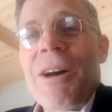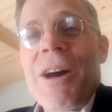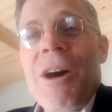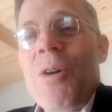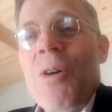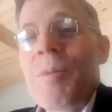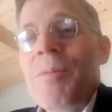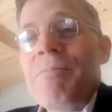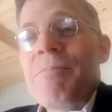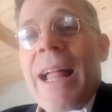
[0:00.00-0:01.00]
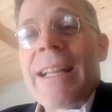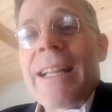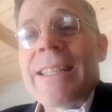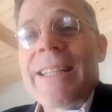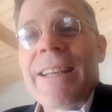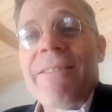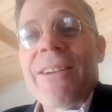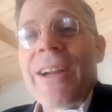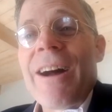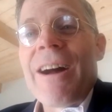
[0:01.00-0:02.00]
a hormone balance thing
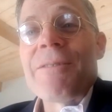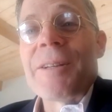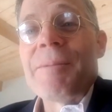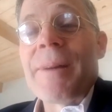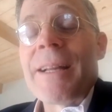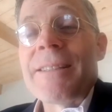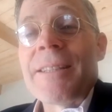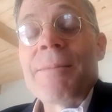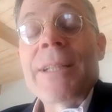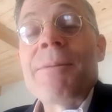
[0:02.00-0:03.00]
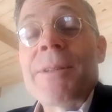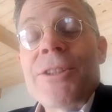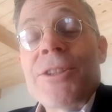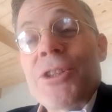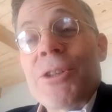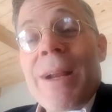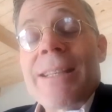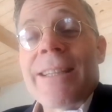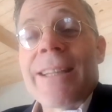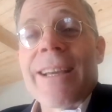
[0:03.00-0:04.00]
very often, but sometimes it's a
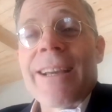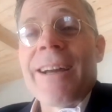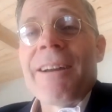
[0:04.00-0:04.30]
stress thing. I,